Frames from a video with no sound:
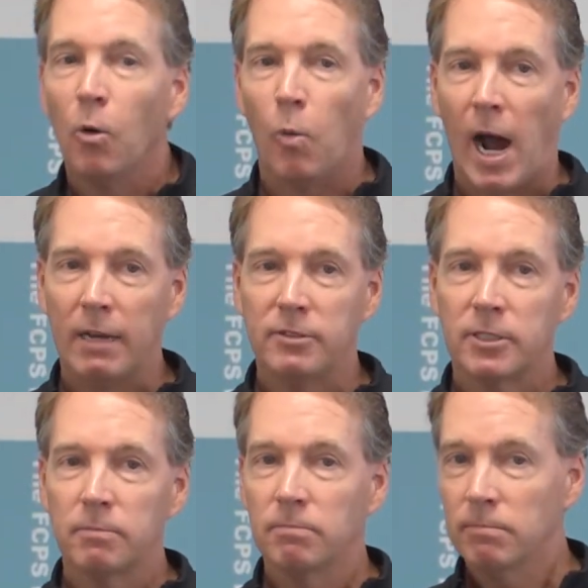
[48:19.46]

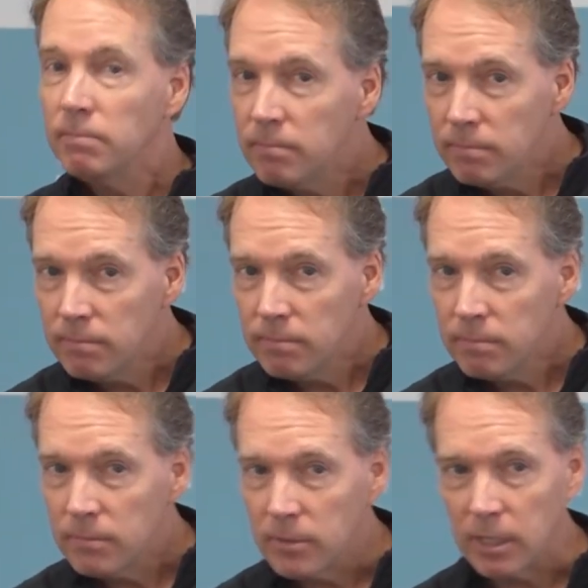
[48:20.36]
Wives,
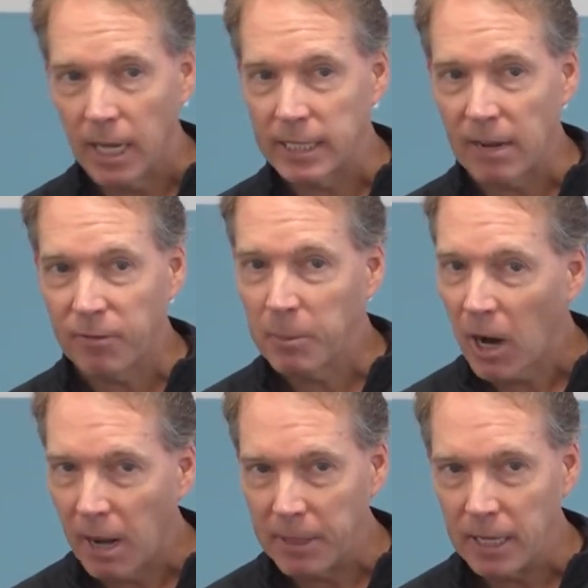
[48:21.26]
you like that from
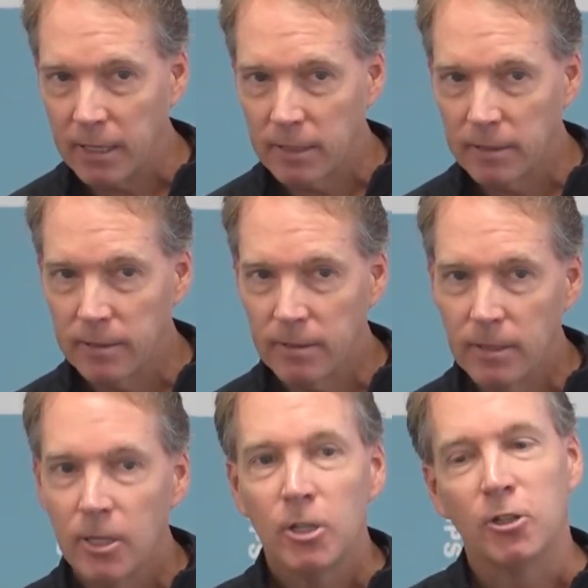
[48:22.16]
your hubby.
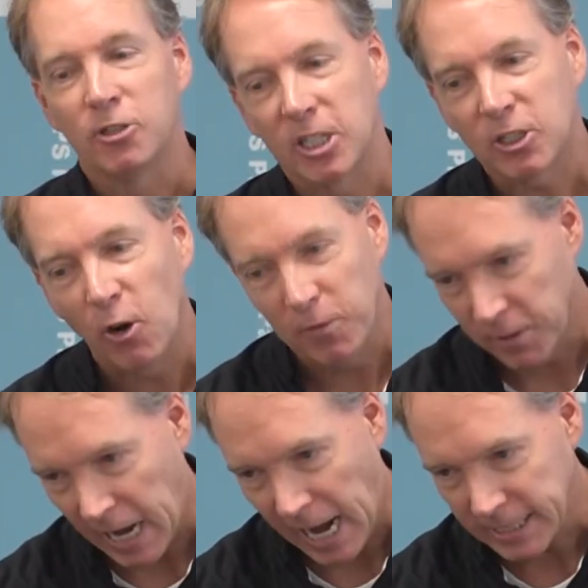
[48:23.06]
You're just
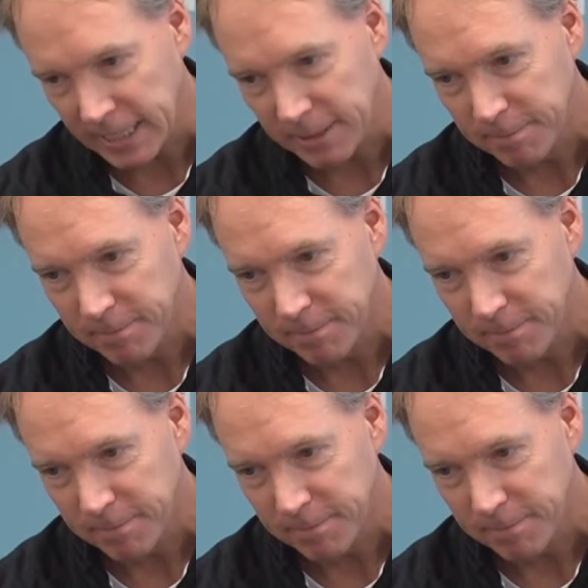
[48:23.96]
overreacting.